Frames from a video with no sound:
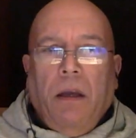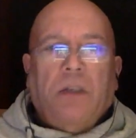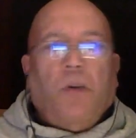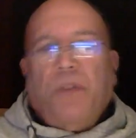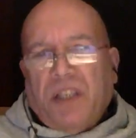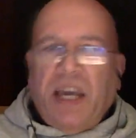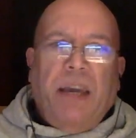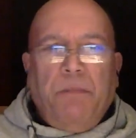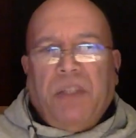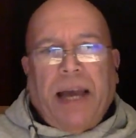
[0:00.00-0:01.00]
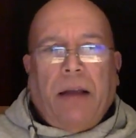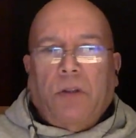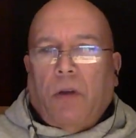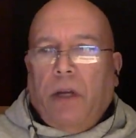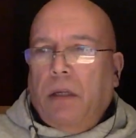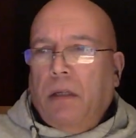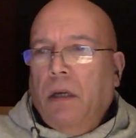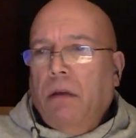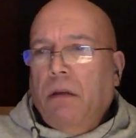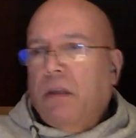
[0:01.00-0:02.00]
It's got the same sounds on it,
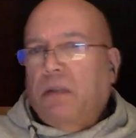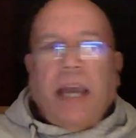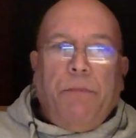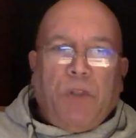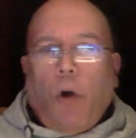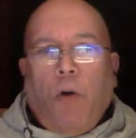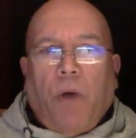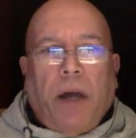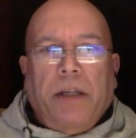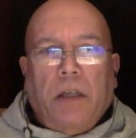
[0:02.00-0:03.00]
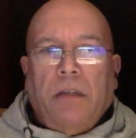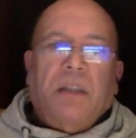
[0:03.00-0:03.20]
the same songwriters.